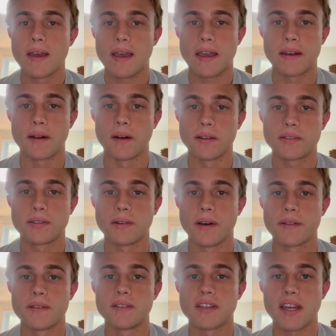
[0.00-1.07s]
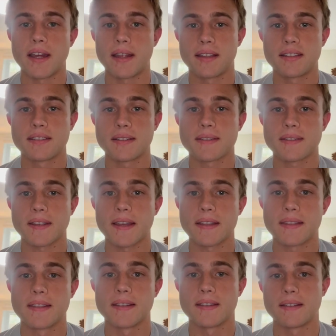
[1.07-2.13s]
and also other tests
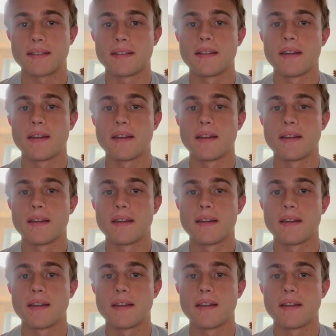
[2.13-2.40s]
like the